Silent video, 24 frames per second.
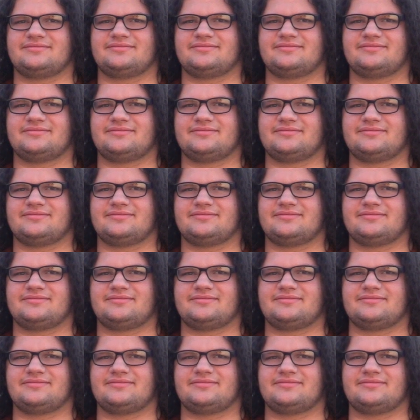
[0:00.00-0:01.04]

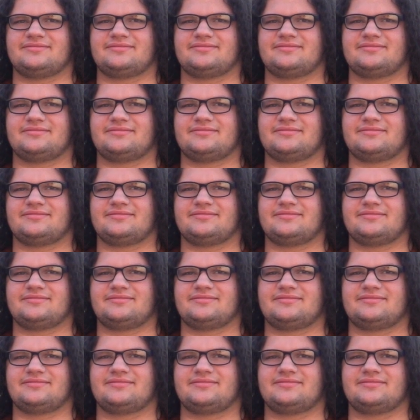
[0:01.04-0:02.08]

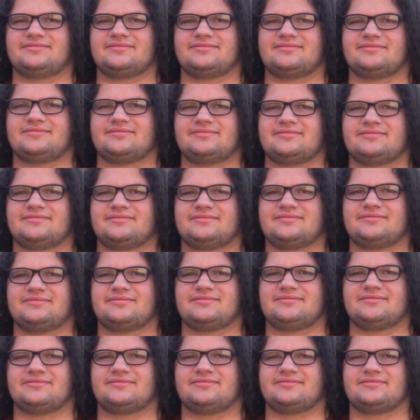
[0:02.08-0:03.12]

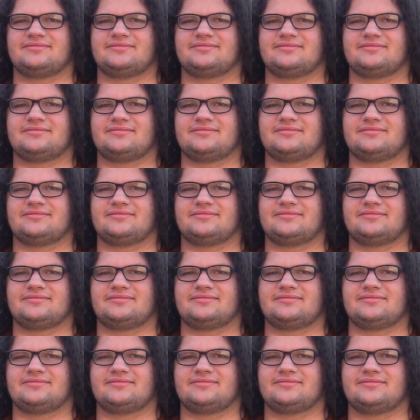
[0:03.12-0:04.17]

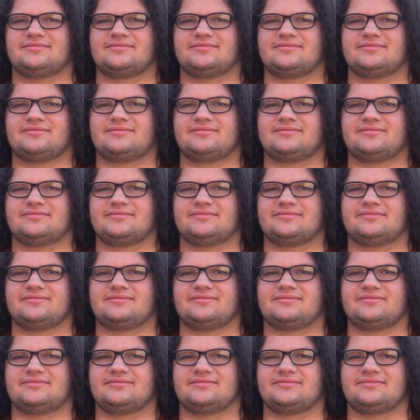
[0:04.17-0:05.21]

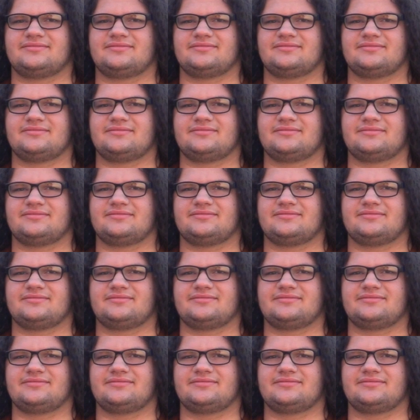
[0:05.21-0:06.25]

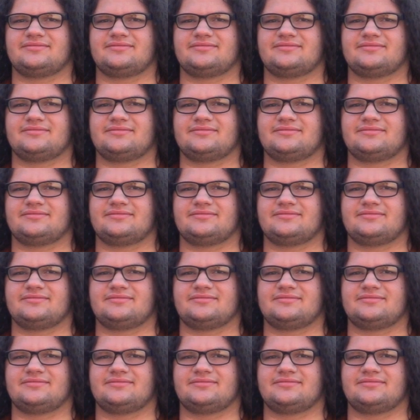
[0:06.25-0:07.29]

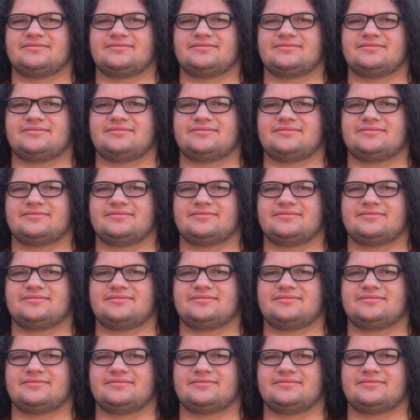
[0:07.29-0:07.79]
(not speaking)